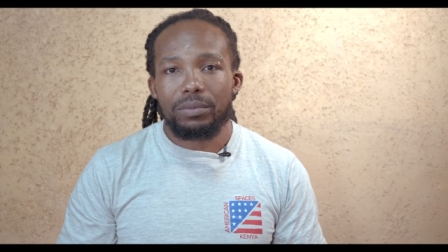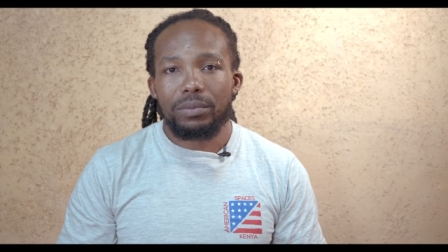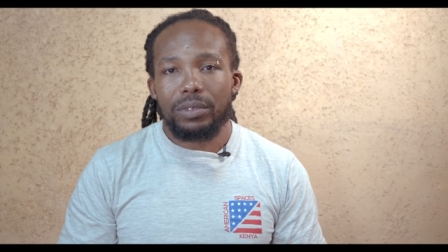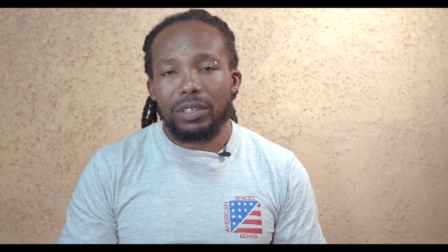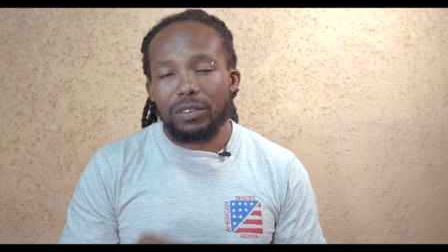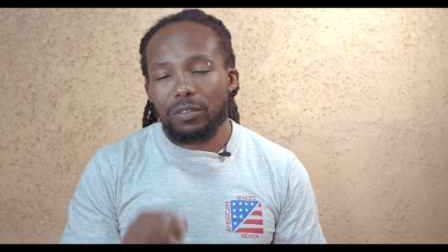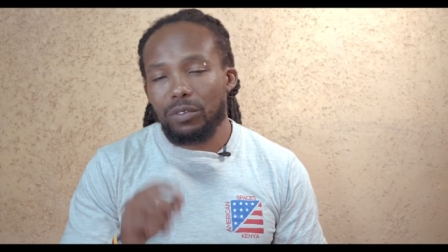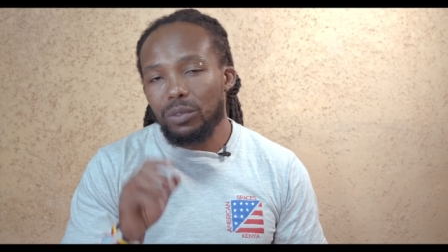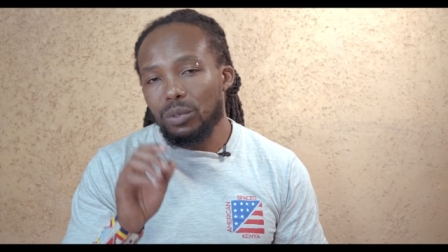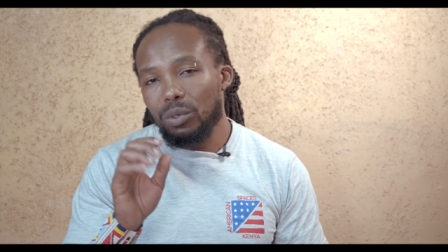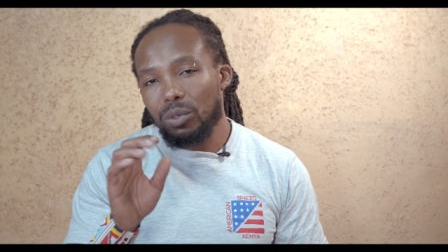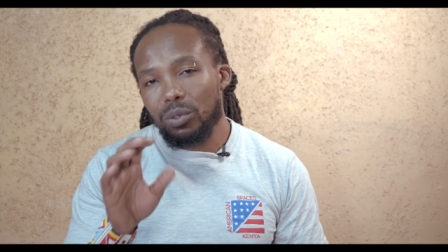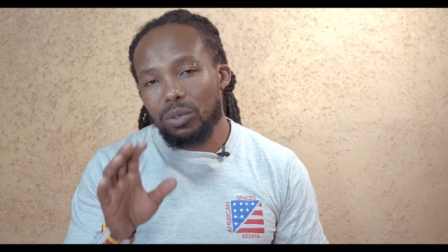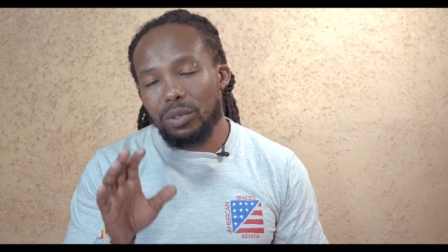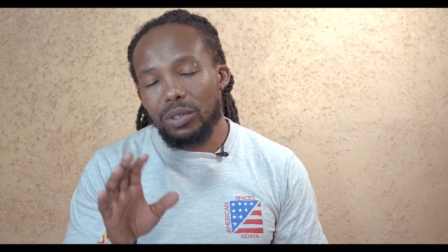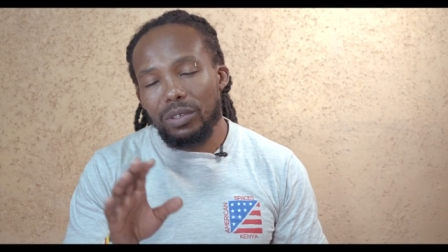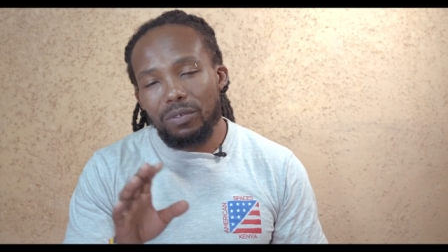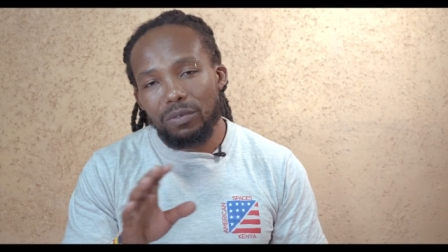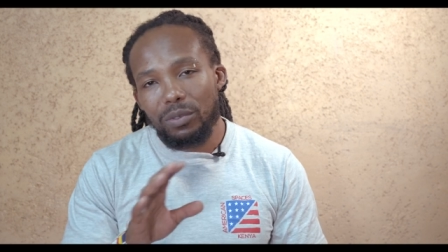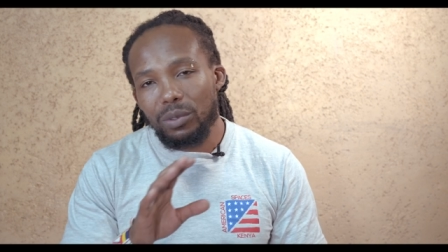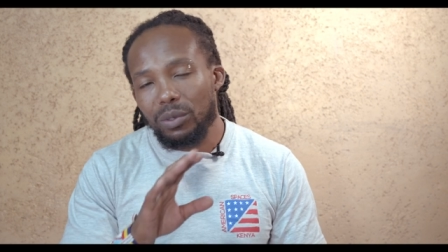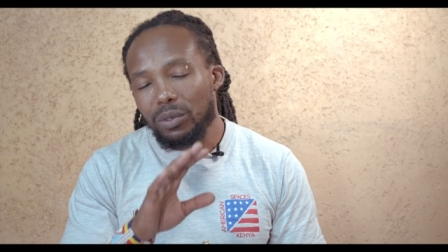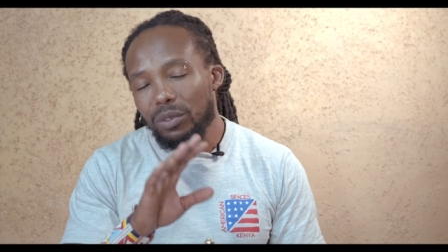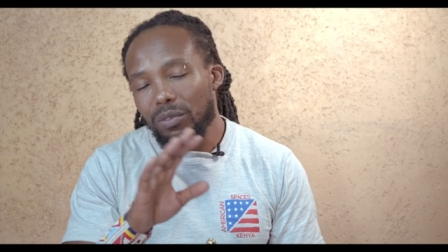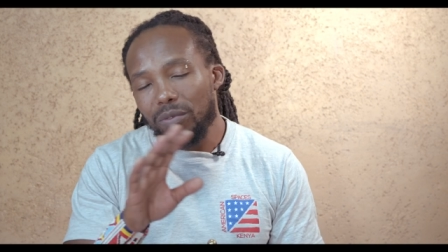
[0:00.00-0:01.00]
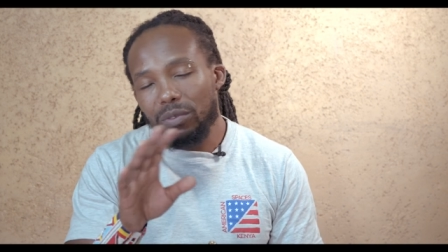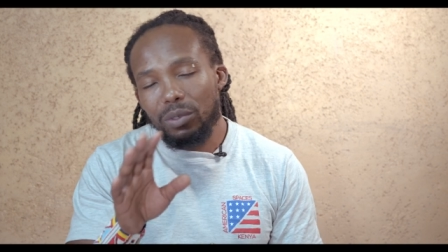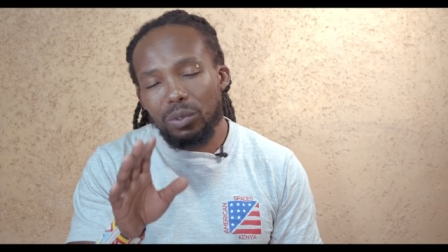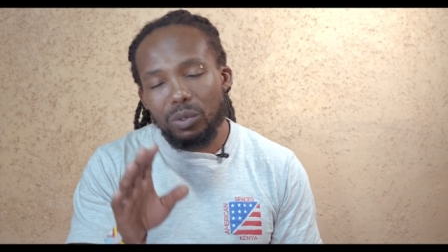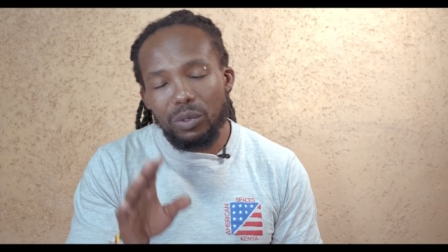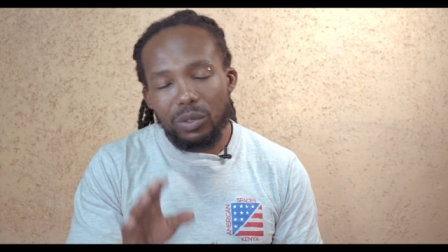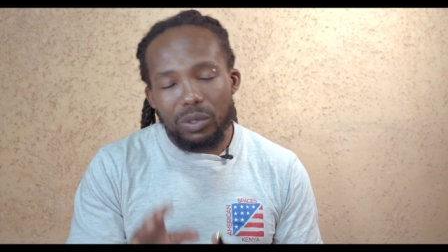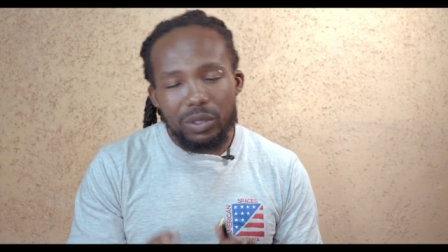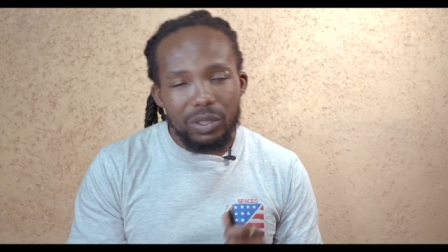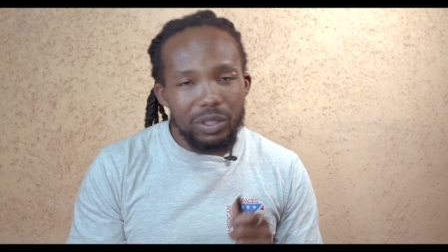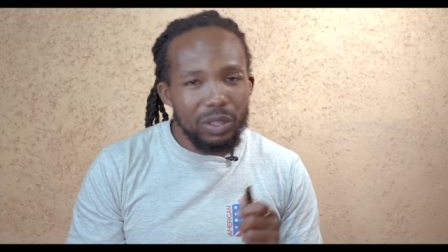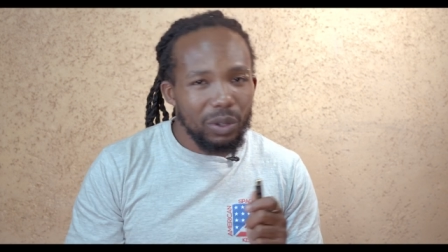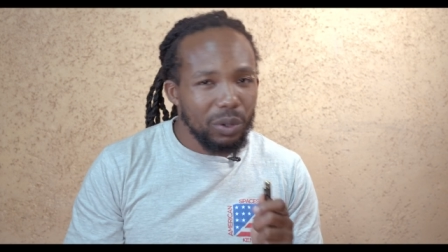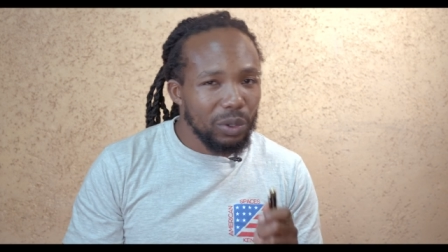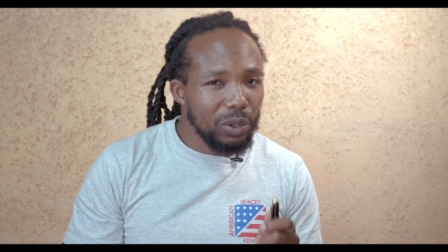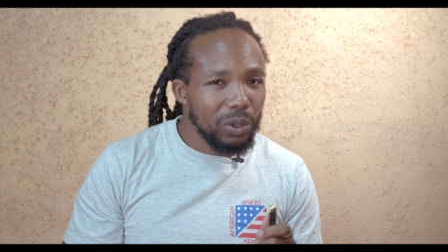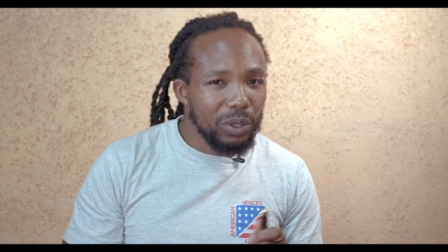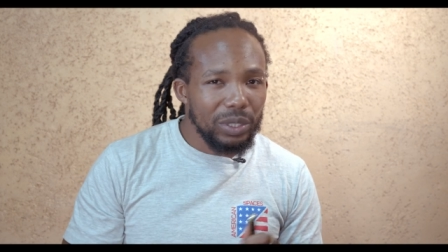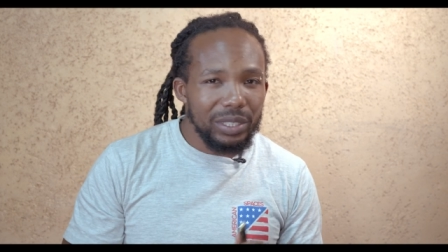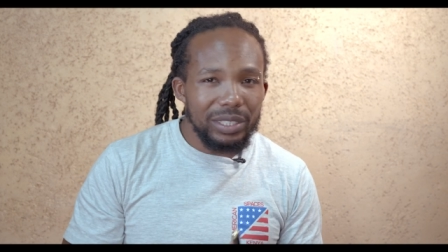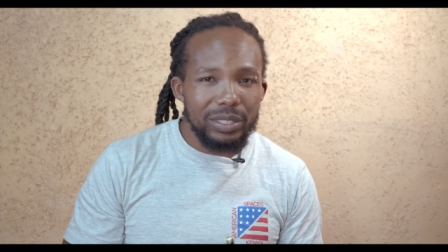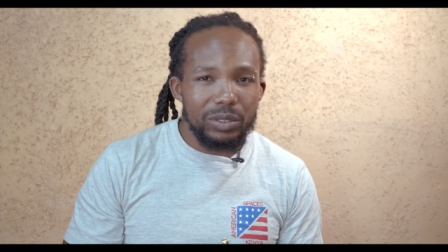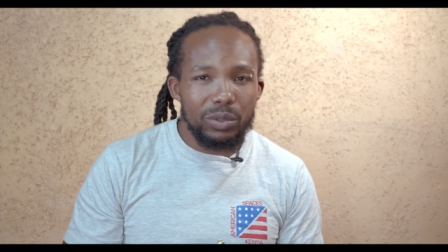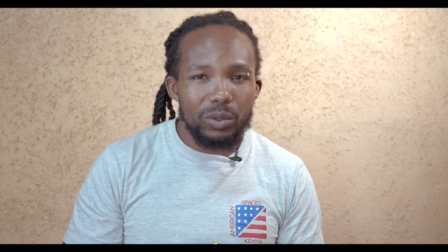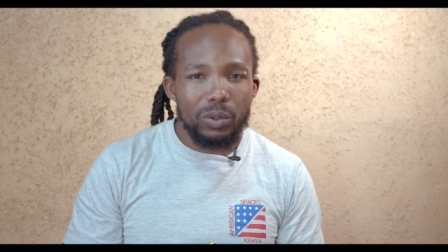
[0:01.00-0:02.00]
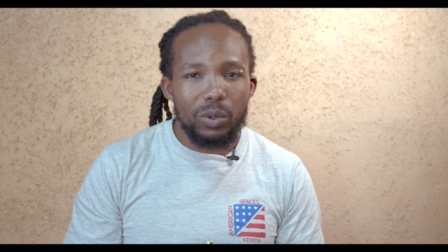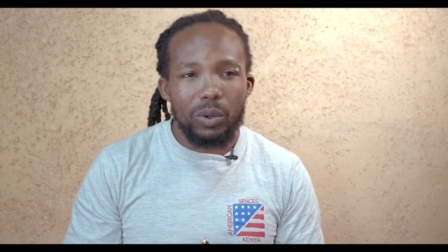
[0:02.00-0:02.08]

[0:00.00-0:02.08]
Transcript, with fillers: If you if you if you you're not into